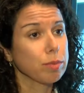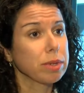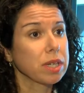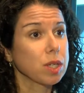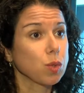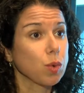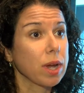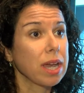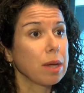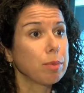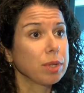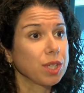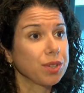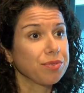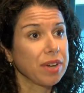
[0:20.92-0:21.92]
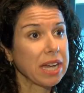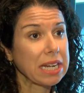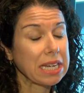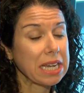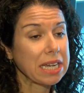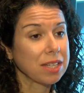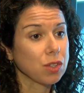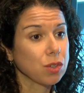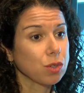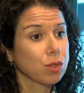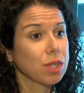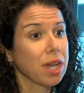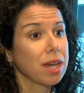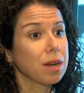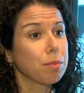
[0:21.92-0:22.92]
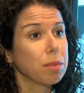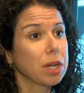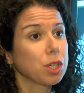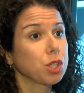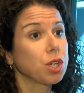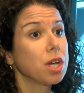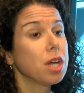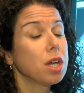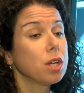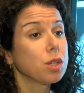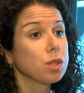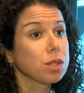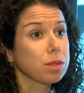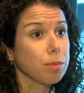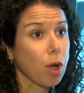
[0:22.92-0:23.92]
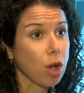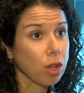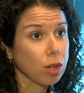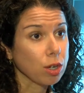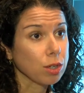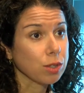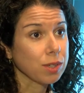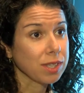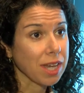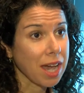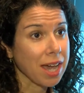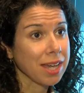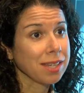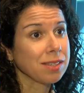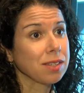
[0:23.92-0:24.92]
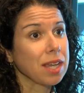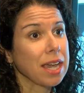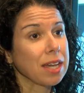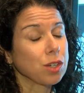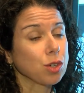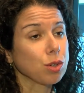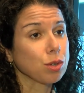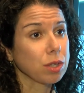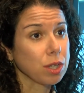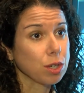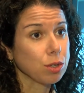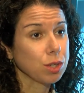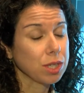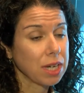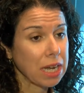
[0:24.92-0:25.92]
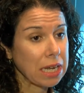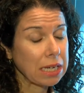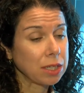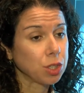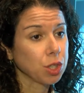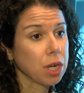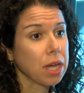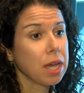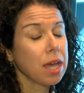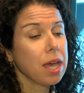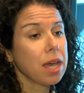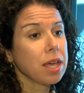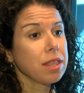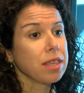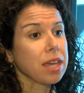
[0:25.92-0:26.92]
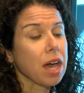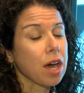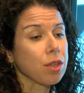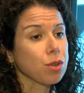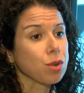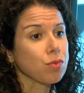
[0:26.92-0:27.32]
because we're able to find cancers at a much smaller size and earlier stage. The other